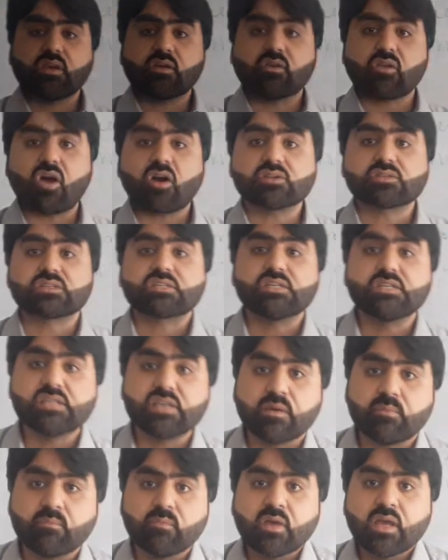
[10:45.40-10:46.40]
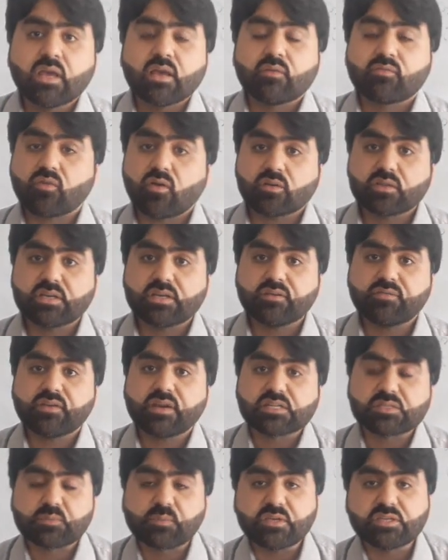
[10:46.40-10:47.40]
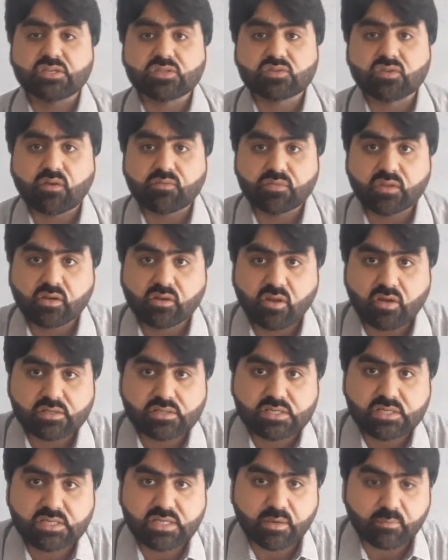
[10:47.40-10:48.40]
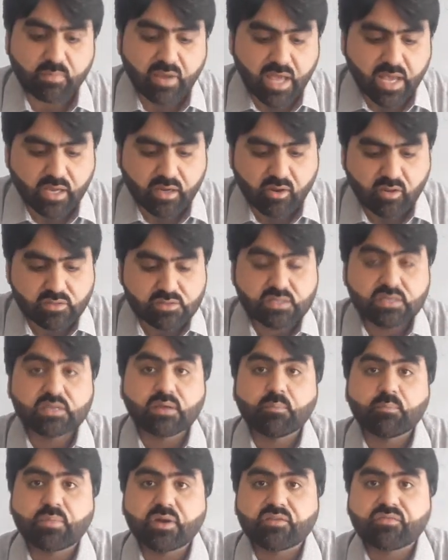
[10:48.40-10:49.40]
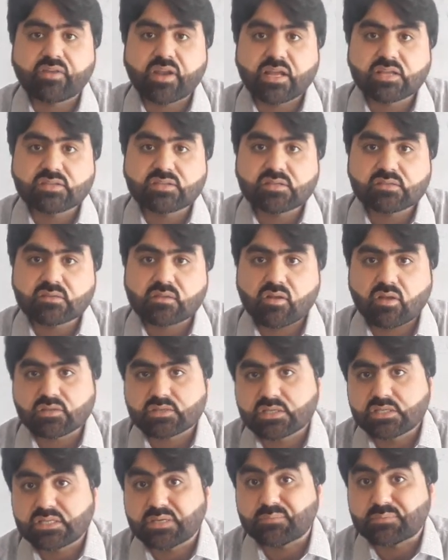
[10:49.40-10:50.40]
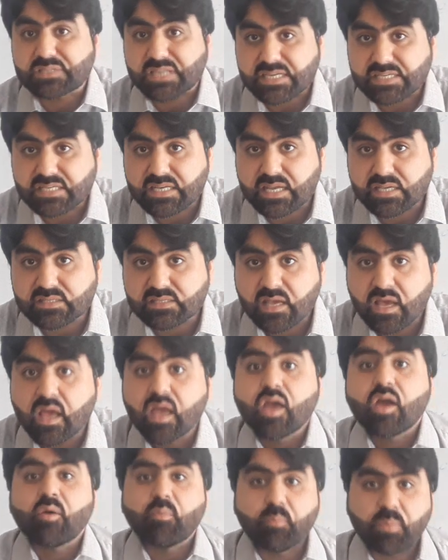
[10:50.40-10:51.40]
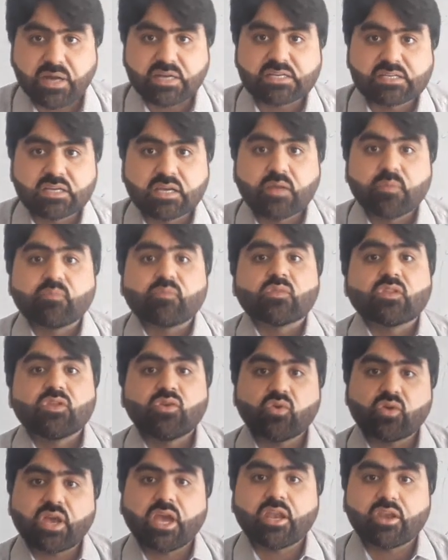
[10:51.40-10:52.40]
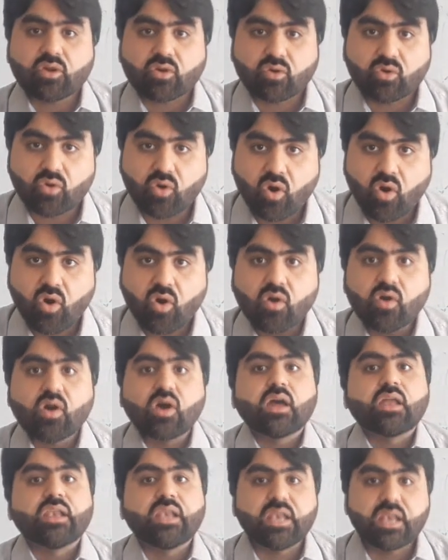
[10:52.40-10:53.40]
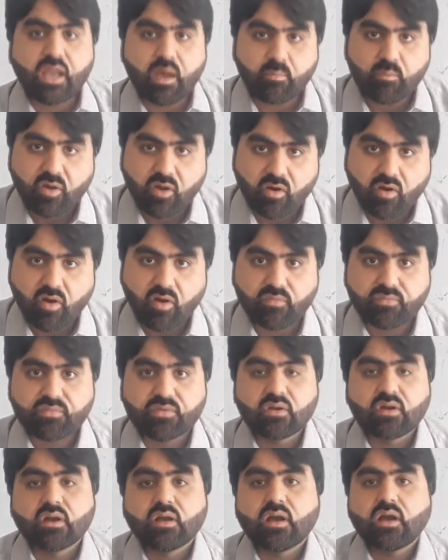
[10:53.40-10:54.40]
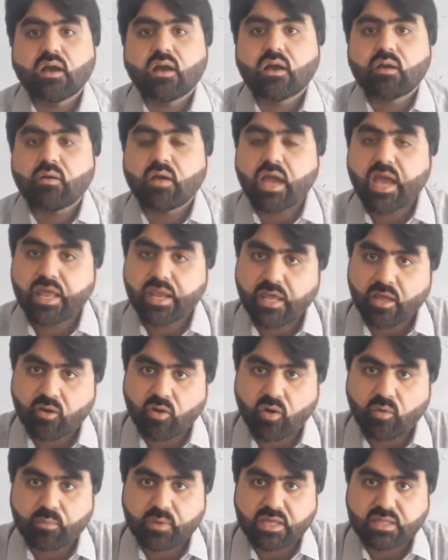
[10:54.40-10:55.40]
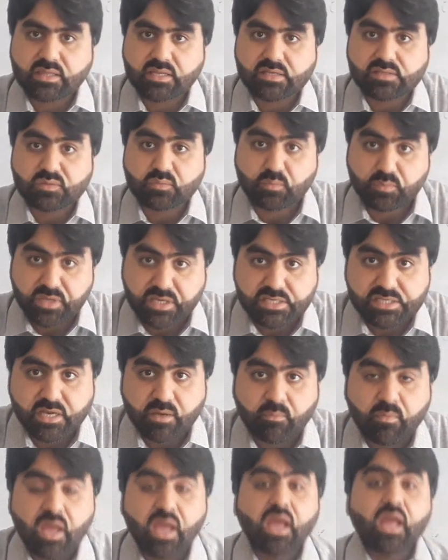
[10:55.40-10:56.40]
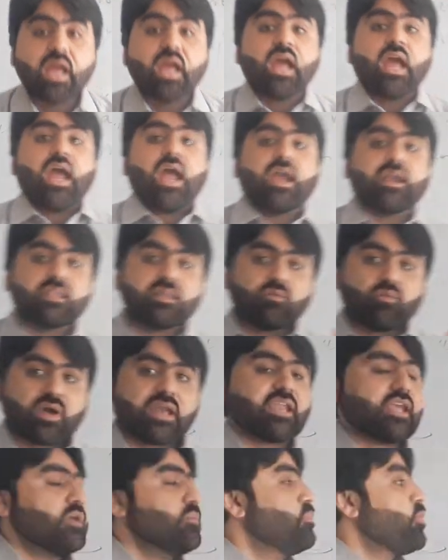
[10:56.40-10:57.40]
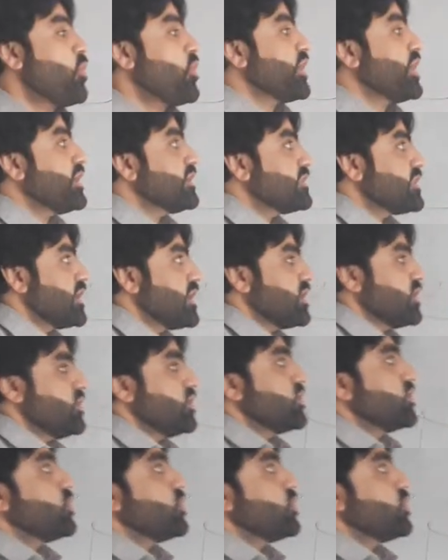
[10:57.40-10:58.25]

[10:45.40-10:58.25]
clostridium, for the different species of the clostridium like clostridium perfringens, clostridium tetanus, but you can grow number of anaerob in this medium. And the one important thing